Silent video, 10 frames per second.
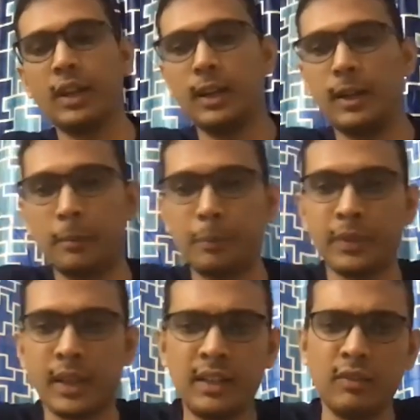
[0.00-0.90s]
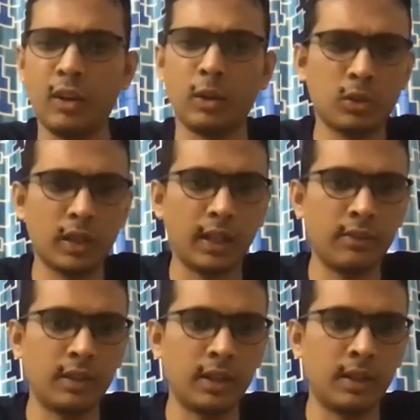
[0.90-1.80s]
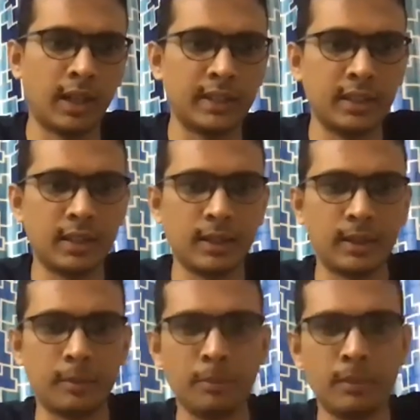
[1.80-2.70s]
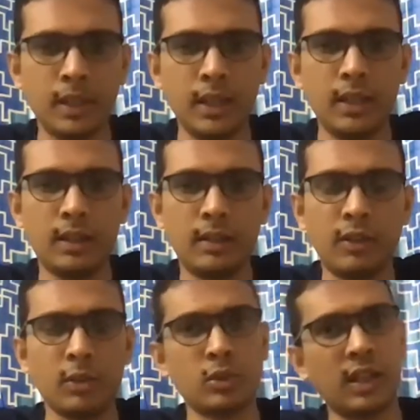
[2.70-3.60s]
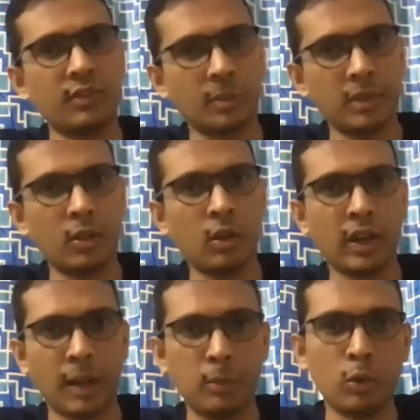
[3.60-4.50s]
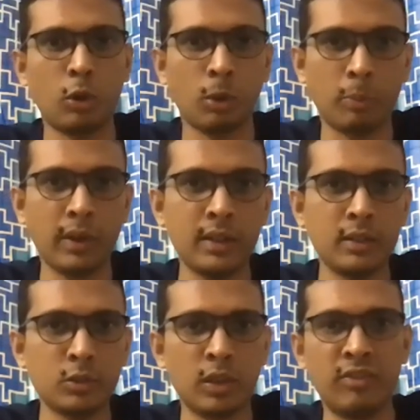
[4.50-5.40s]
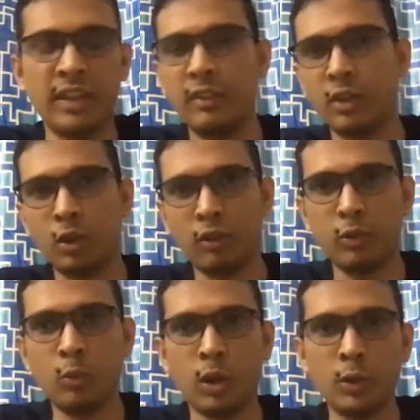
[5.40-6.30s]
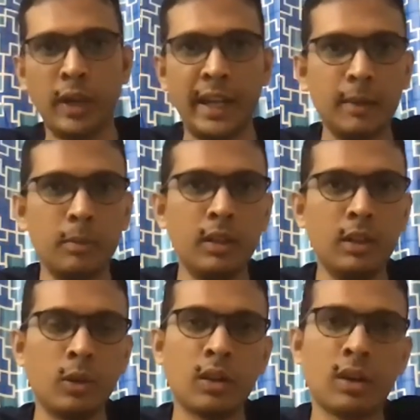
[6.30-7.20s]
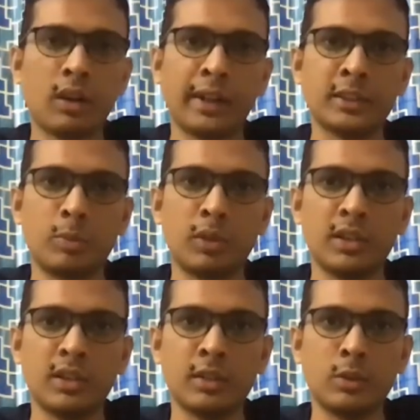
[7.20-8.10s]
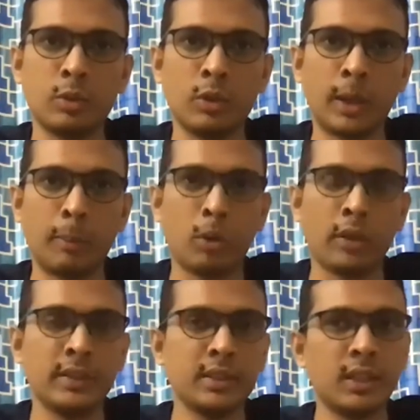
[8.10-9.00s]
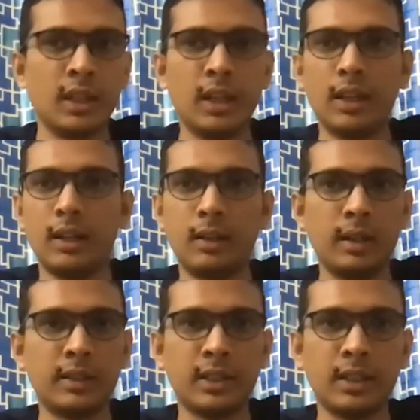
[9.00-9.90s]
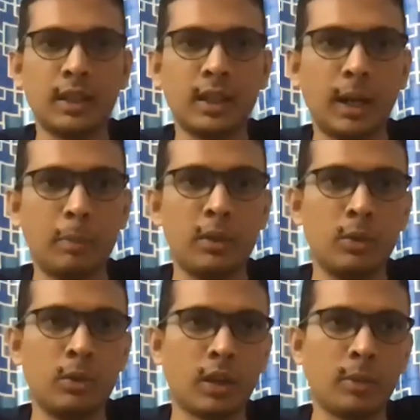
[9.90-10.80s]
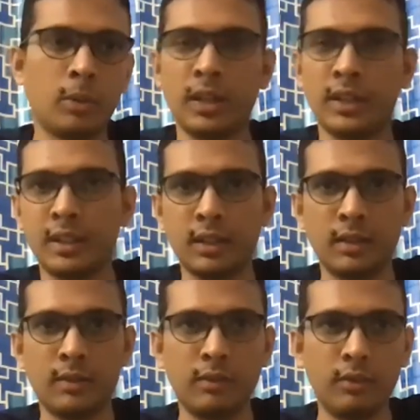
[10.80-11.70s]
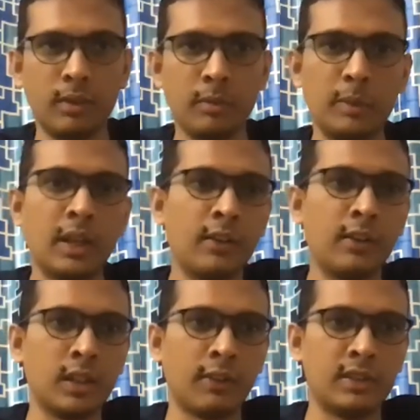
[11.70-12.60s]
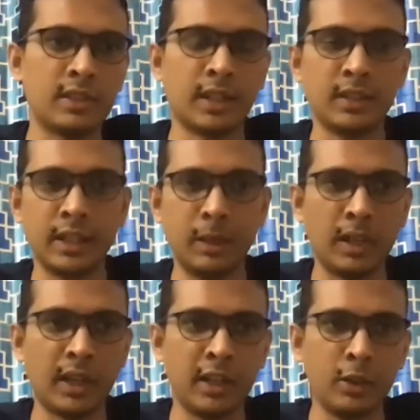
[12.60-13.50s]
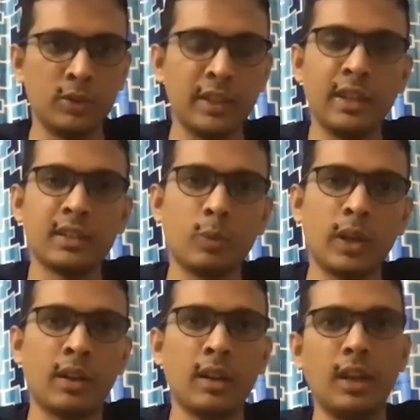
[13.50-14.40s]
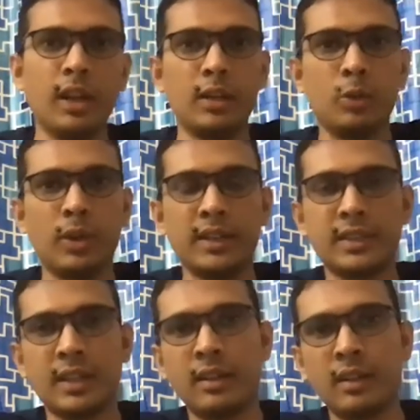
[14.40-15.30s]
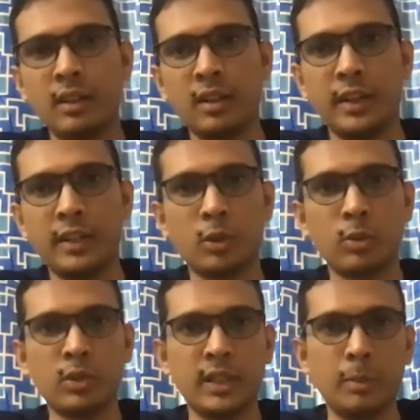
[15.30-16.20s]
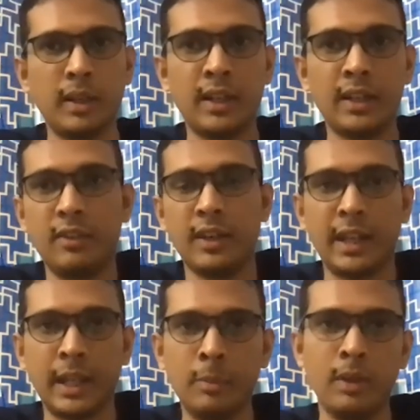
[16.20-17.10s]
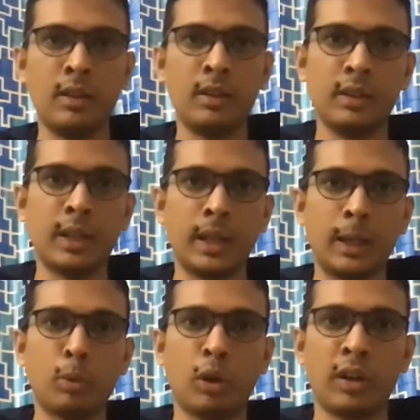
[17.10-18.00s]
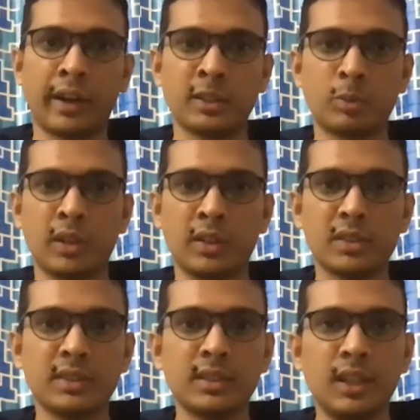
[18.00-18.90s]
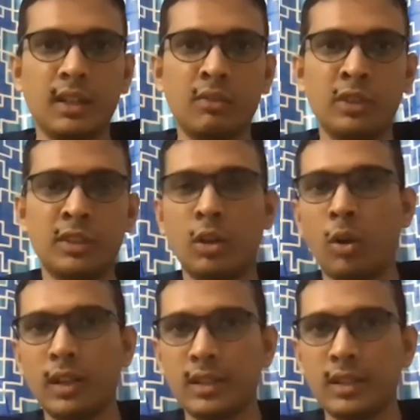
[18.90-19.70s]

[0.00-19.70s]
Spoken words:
And we also have, I think, we also have something called Rapido Corporate. So if anyone of you want to enable your transportation to your employees, I think happy to talk about. I think maybe I will send the email ID to Jignesh where you guys can reach out to that email ID. We can enable the employee transportation with all the